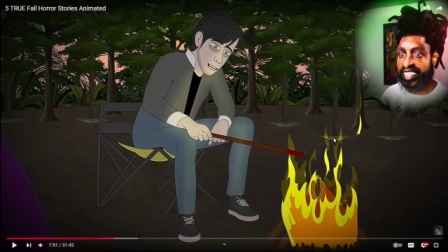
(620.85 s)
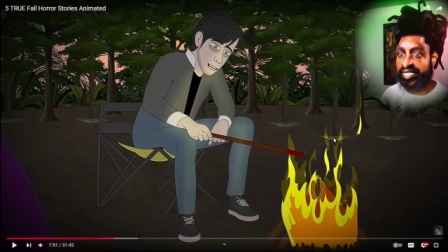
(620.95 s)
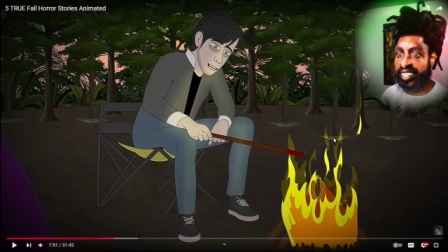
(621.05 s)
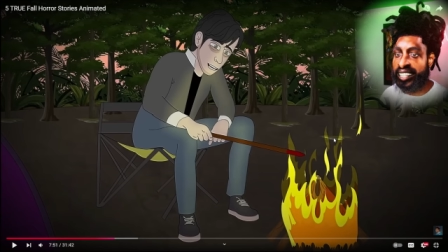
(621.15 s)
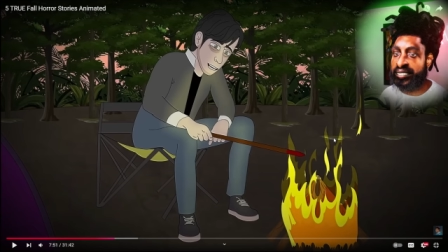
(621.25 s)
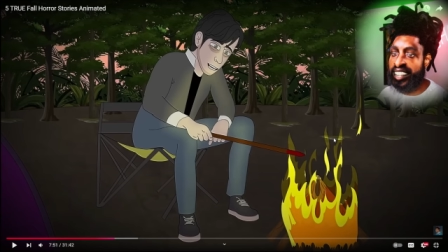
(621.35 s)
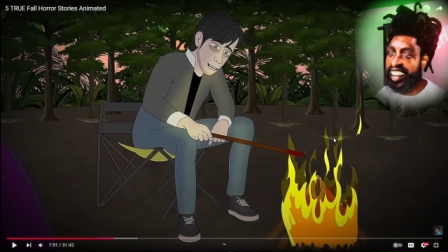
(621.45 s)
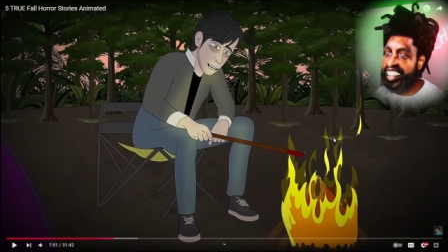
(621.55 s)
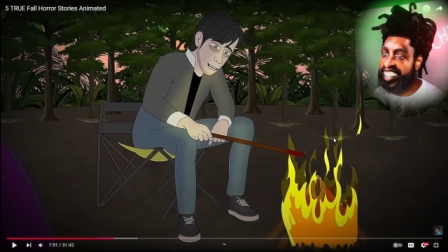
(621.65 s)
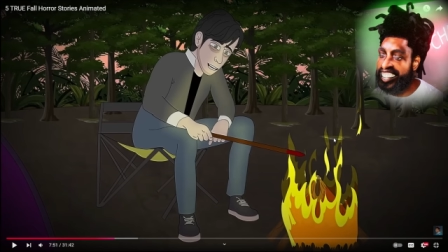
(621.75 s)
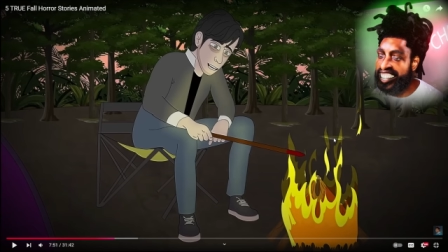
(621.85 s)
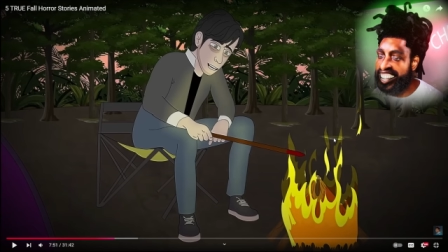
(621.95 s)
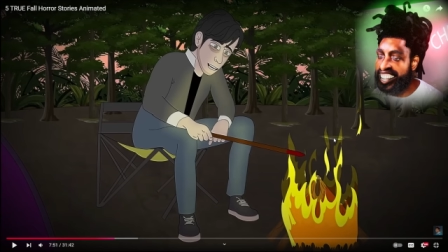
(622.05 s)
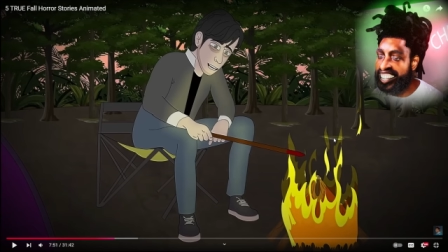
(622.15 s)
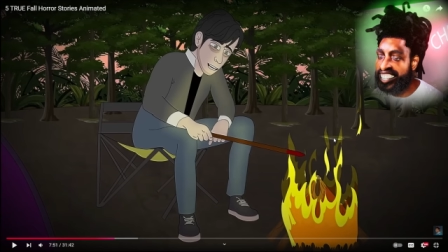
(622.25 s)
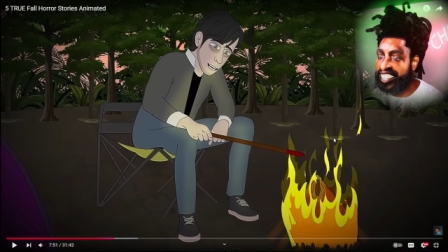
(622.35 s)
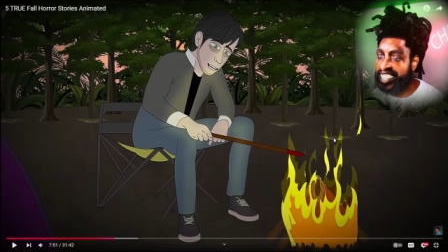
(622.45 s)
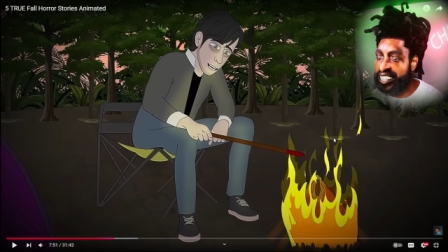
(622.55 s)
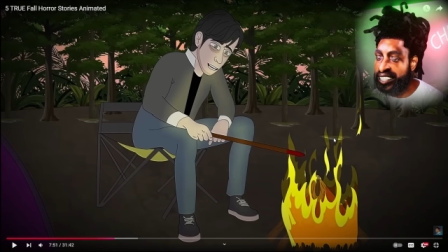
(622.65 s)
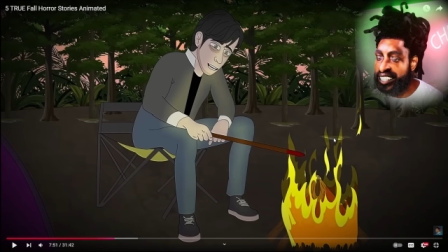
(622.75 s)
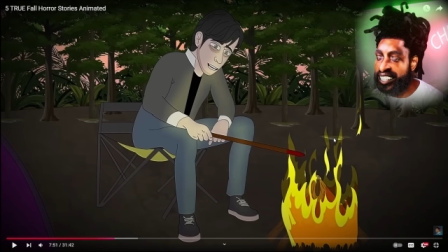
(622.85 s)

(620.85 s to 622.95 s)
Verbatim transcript: where I'm at just in case something go wrong.